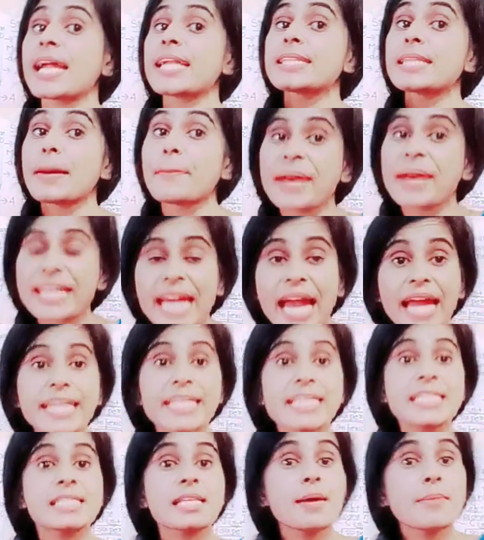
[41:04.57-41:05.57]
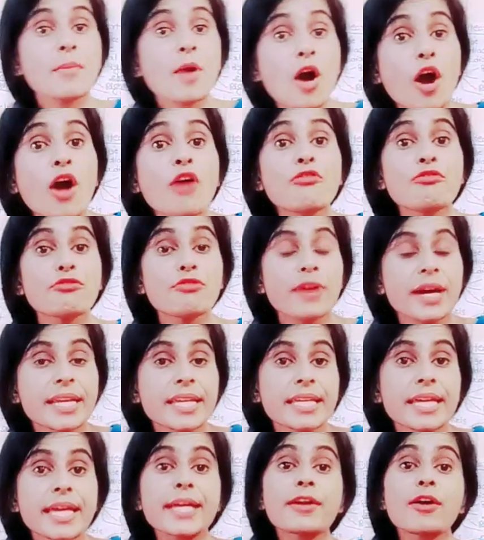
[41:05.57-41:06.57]
the mechanism of
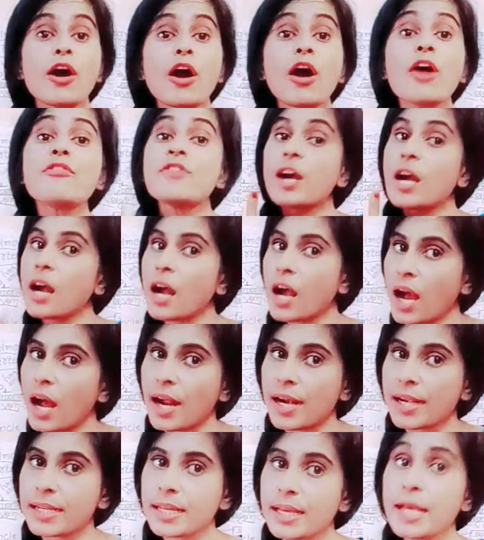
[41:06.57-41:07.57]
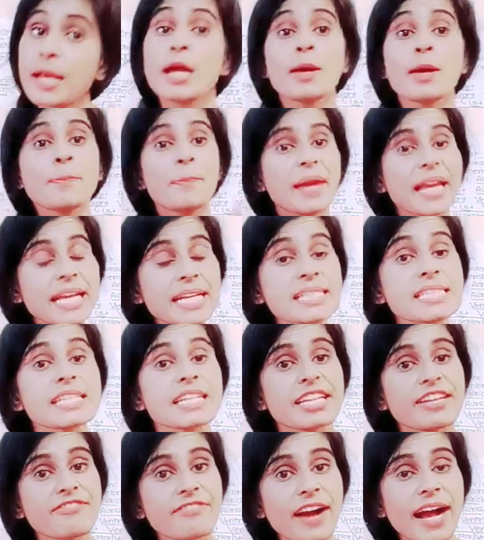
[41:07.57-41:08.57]
working of heart. Please
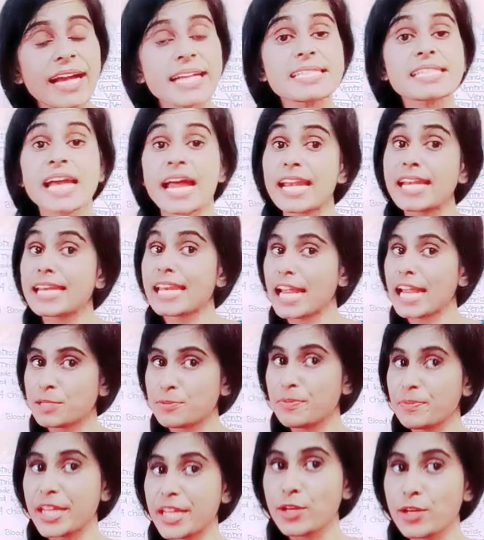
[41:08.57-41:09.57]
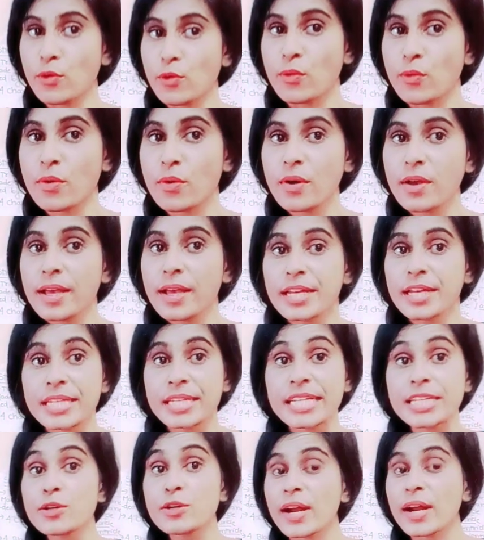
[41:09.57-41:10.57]
revise and let me know. Did
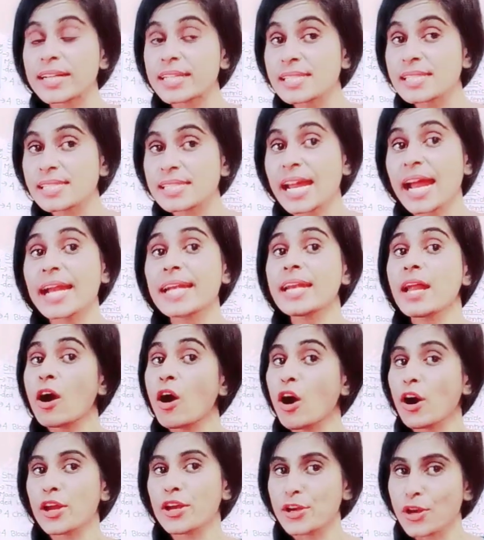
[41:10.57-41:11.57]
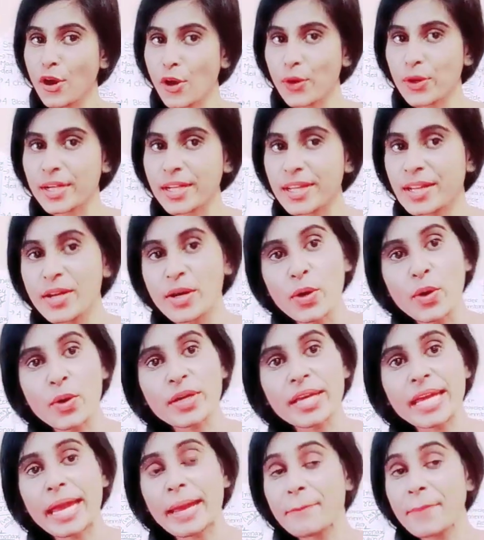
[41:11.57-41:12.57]
you understand or not?
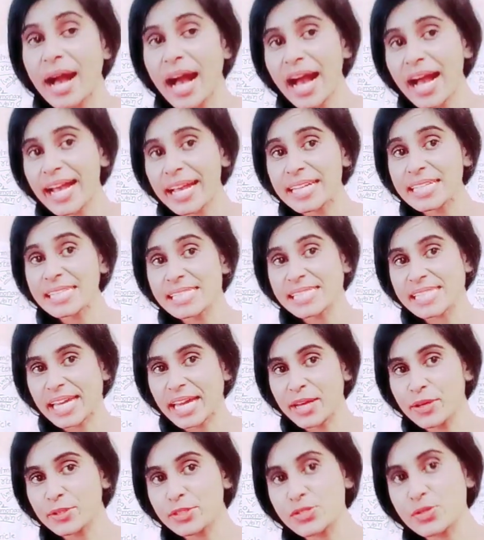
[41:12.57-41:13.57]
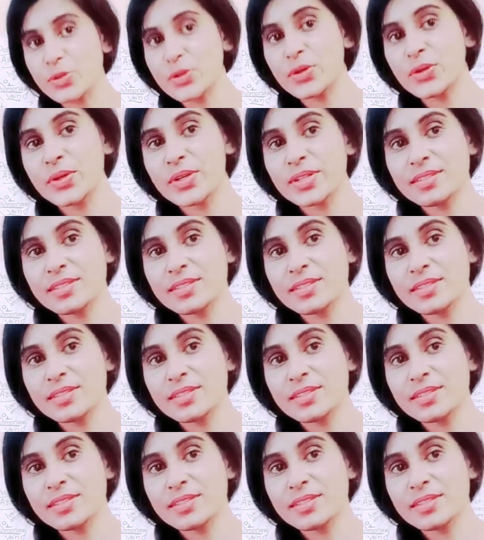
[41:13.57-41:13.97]
Okay, bye. See you soon.